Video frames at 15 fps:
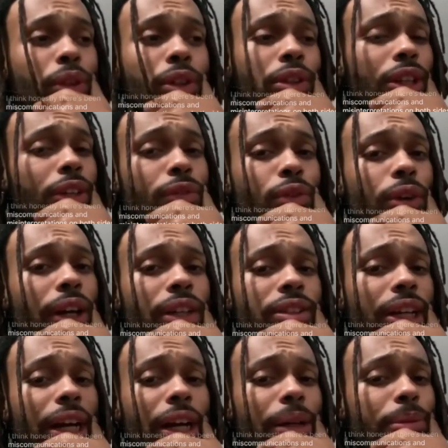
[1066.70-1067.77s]
Successful
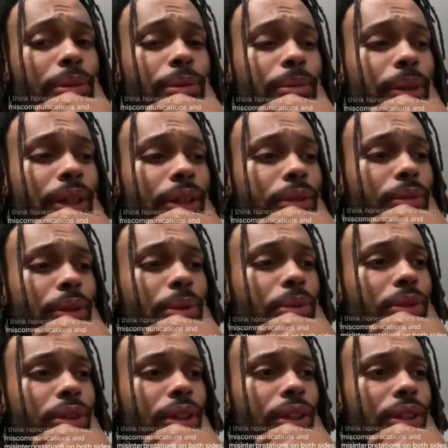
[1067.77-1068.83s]
ass album, man.
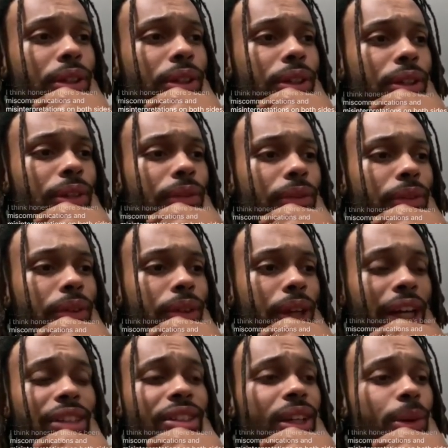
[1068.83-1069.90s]
We was on
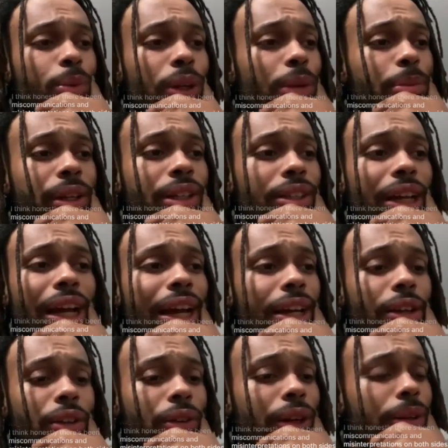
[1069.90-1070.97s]
I say we because I
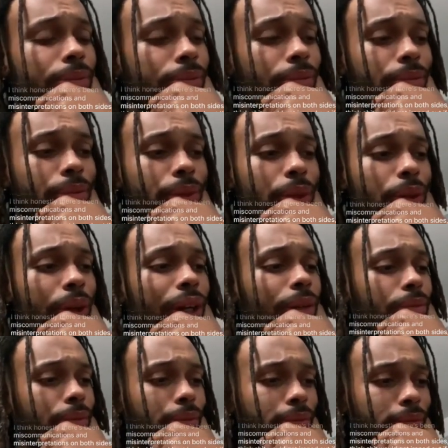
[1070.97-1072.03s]
had a great
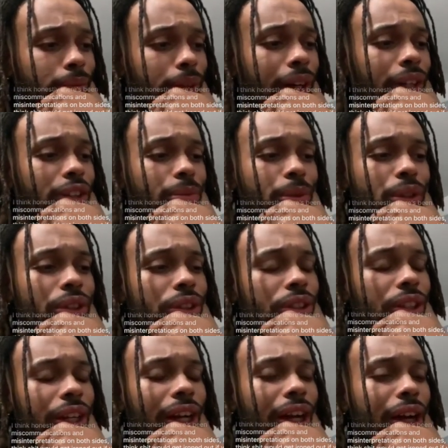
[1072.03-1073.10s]

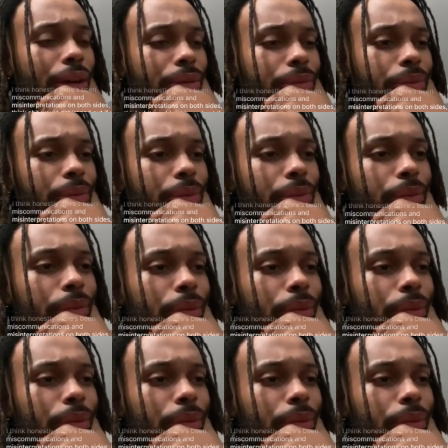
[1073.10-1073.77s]
contribution to the album.